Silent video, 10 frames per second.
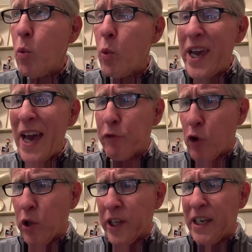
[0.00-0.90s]
We have
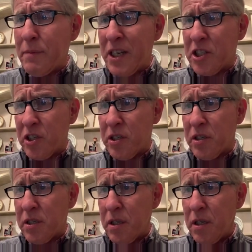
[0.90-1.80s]
rolling
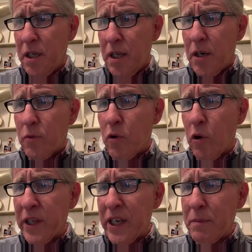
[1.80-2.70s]
admissions.
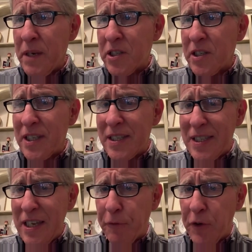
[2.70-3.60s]
Rolling admissions, it's
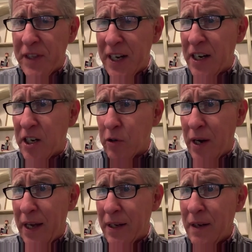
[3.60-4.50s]
different than
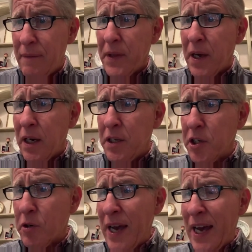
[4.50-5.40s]
undergrad.
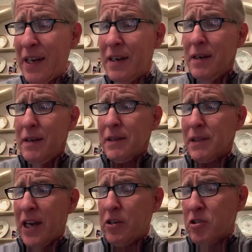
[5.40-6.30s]
Undergrad,
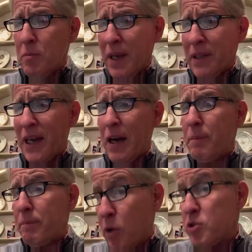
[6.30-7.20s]
letters are mailed out,
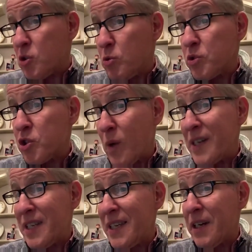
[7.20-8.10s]
most schools,
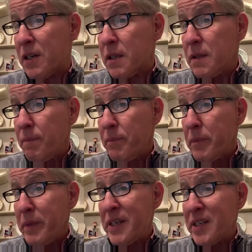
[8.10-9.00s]
twice a year.
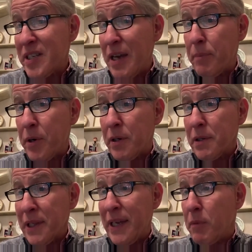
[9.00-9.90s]
Mid-December,
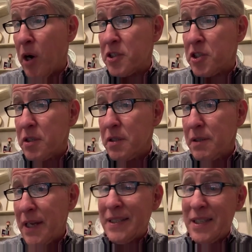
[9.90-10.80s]
late March.
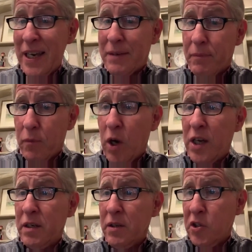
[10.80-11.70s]
That's it.
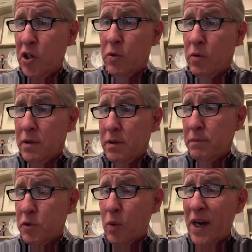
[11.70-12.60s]
One, two,
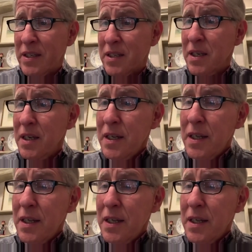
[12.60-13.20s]
twice.